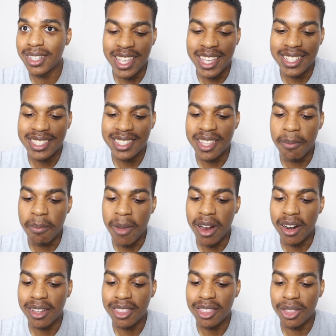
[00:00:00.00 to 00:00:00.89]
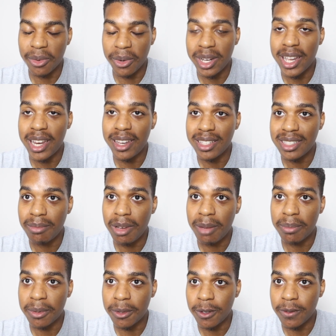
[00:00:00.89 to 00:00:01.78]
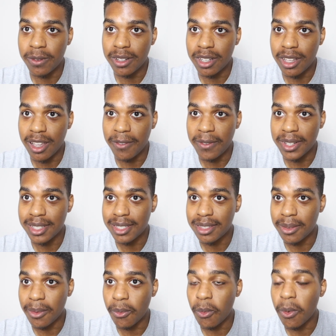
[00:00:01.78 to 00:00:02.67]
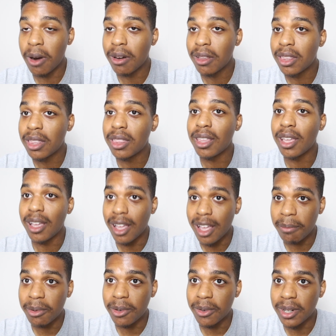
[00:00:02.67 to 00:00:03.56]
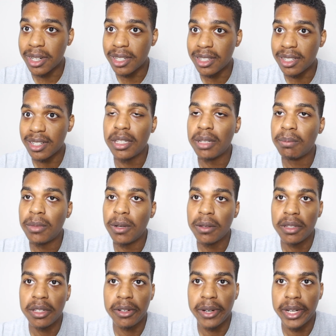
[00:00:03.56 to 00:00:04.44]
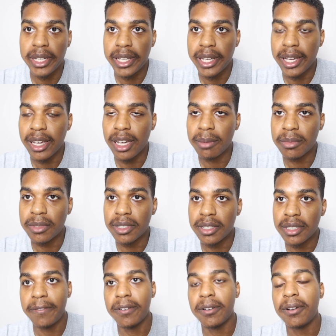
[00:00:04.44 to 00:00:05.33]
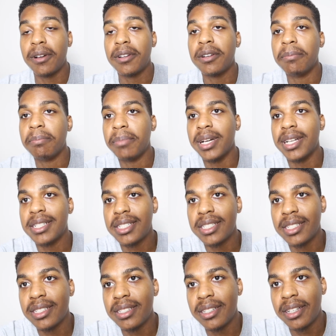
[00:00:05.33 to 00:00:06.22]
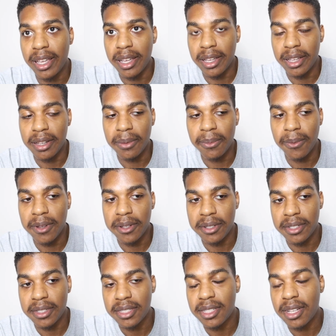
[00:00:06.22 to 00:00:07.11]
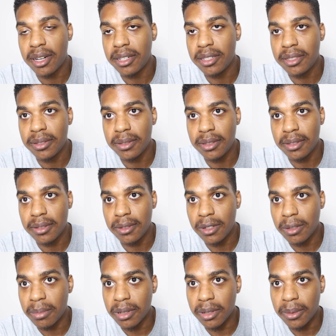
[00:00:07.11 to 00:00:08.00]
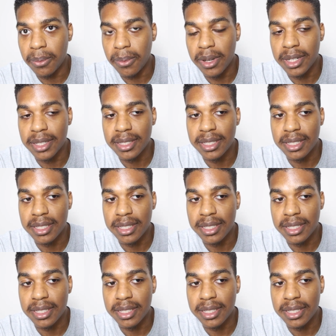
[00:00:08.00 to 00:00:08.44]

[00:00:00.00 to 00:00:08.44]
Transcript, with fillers: It's the Mark three that needs to be proven if it's worth the upgrade. They're both a great camera. If you're on a budget and want to start YouTube or want to